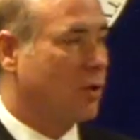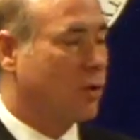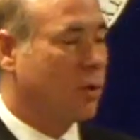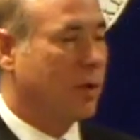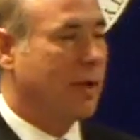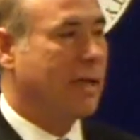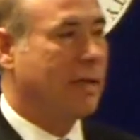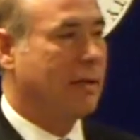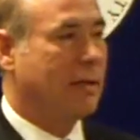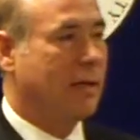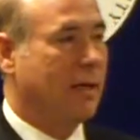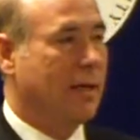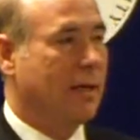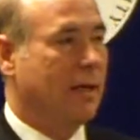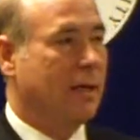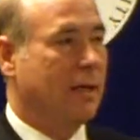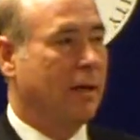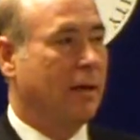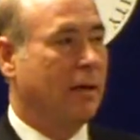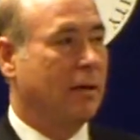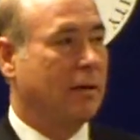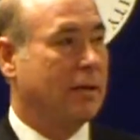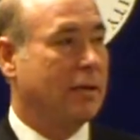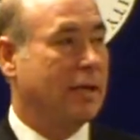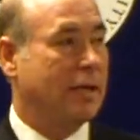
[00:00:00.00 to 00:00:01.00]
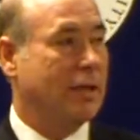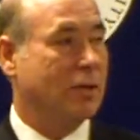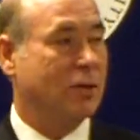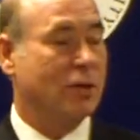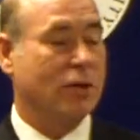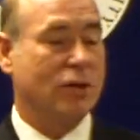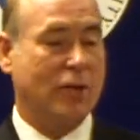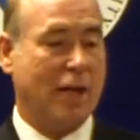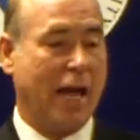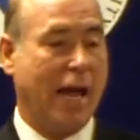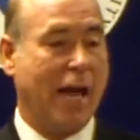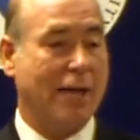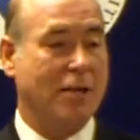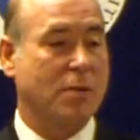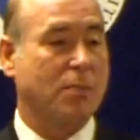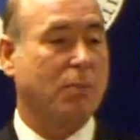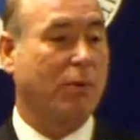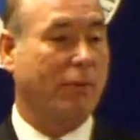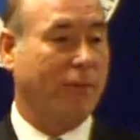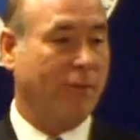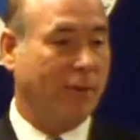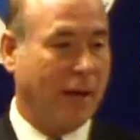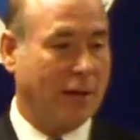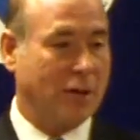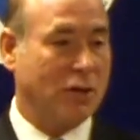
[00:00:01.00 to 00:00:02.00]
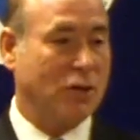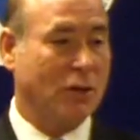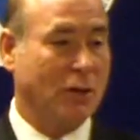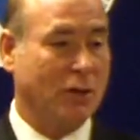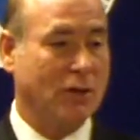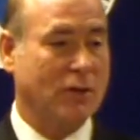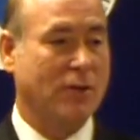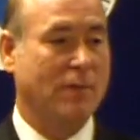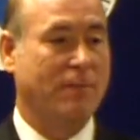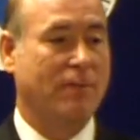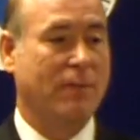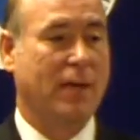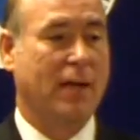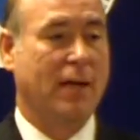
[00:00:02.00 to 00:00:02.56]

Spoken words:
treat teachers as professionals,